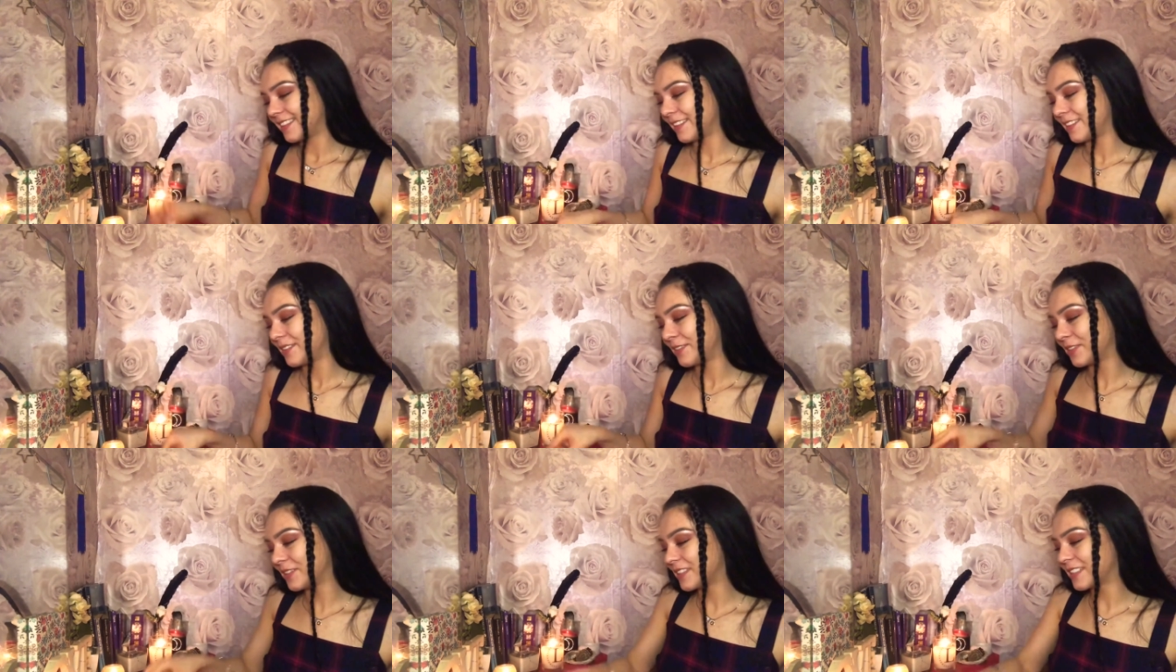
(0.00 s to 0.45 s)

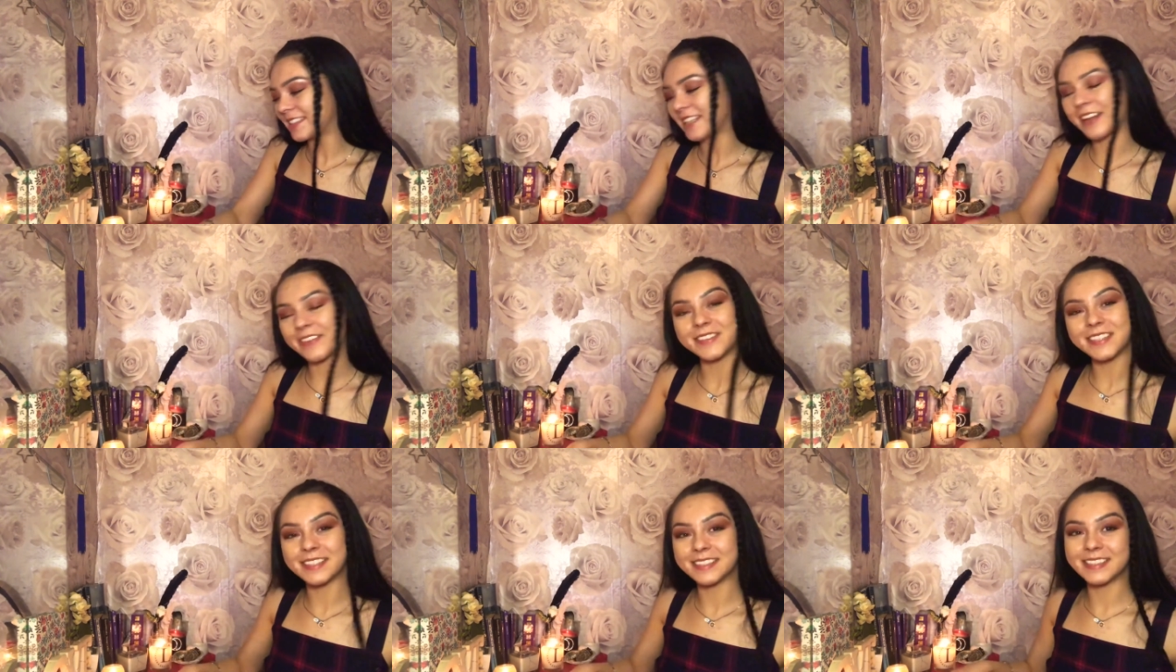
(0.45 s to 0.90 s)
we'll just
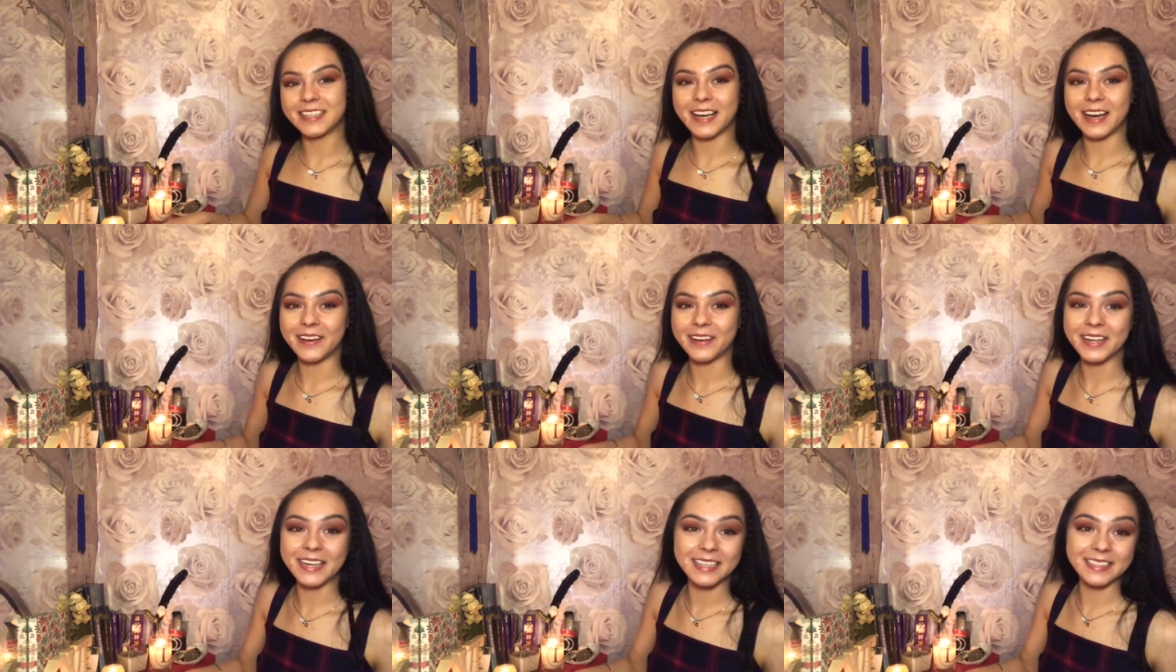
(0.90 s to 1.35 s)
have to see
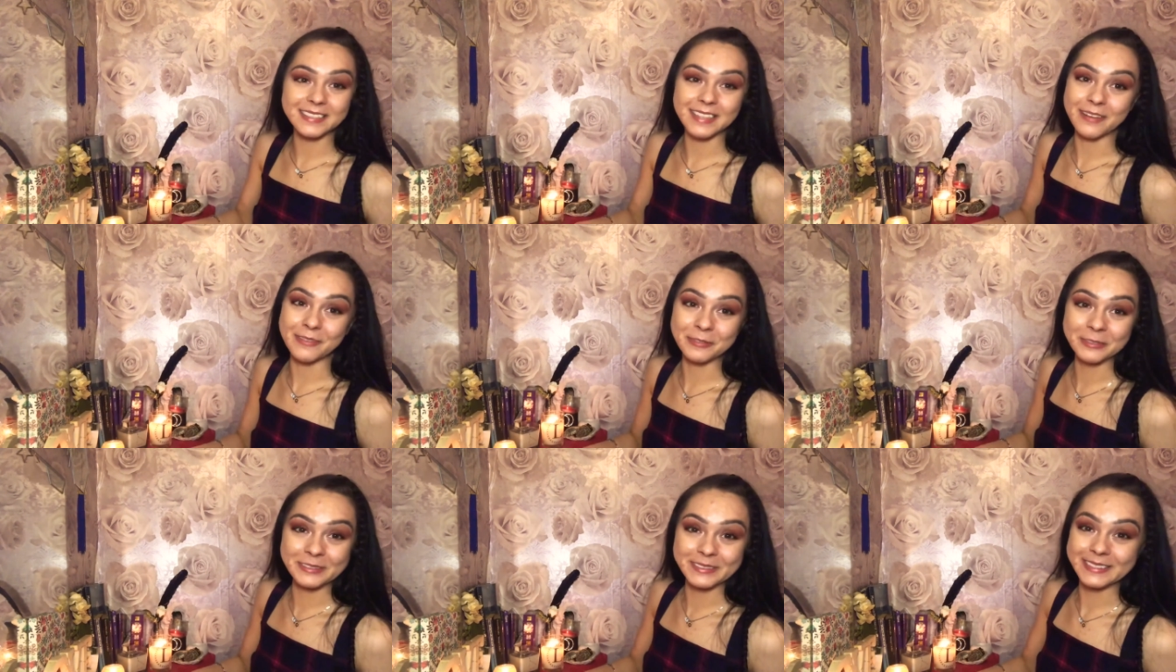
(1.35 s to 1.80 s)
how it is.
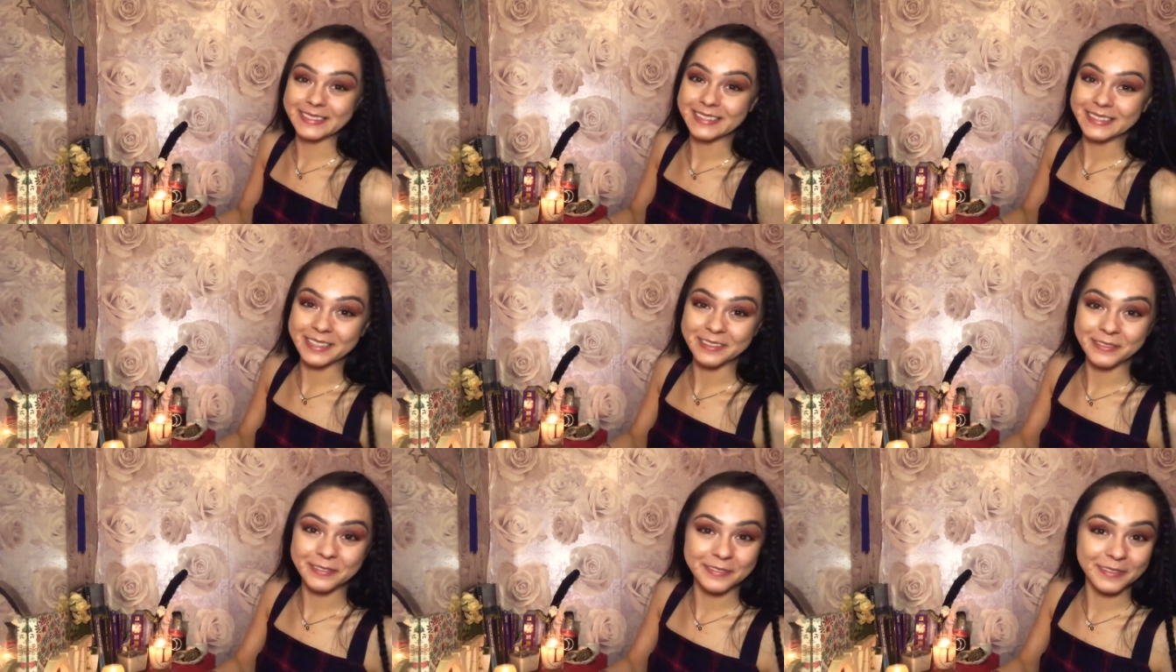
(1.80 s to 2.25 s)
Everyone's
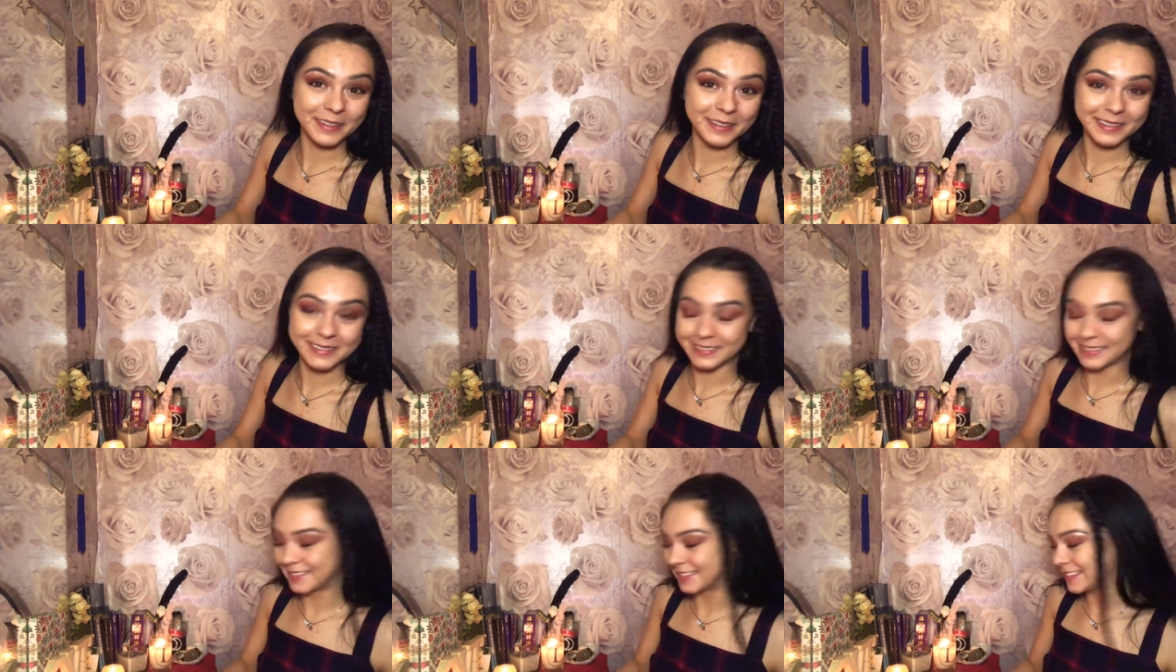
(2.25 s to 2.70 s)

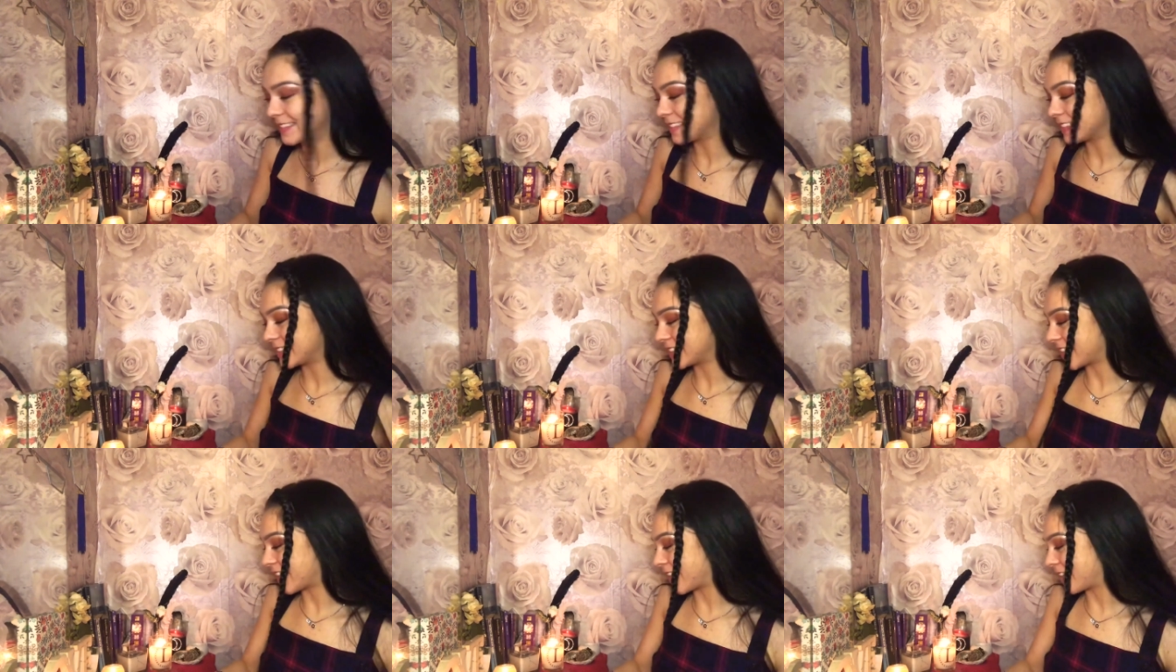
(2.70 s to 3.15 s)
different,
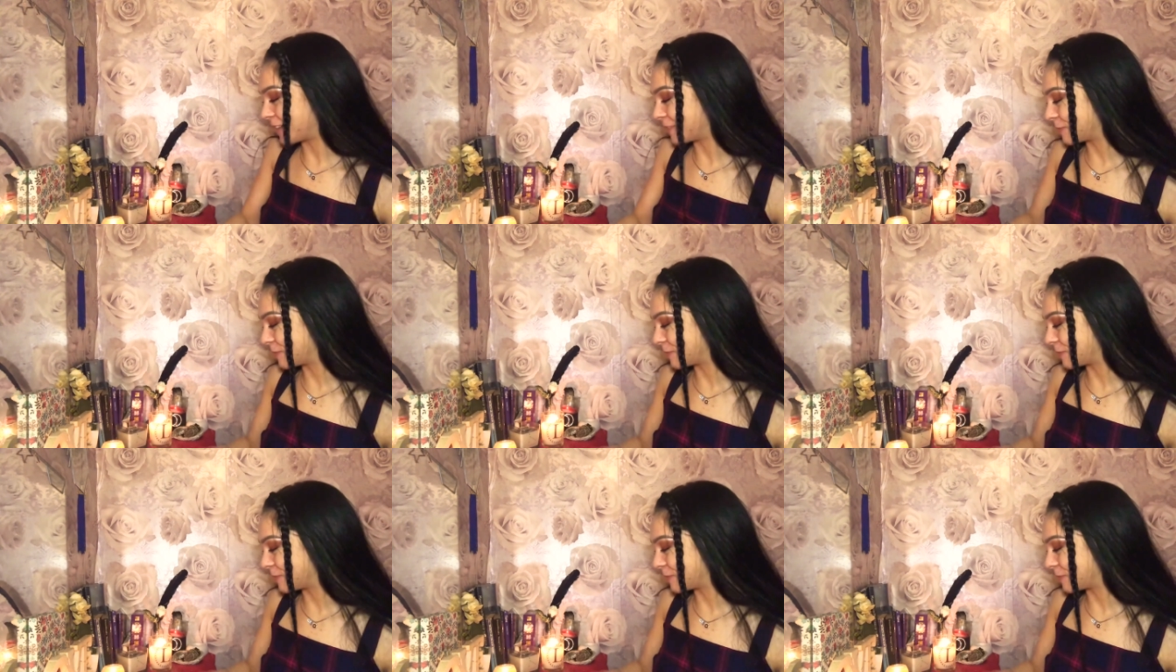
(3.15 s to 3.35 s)
so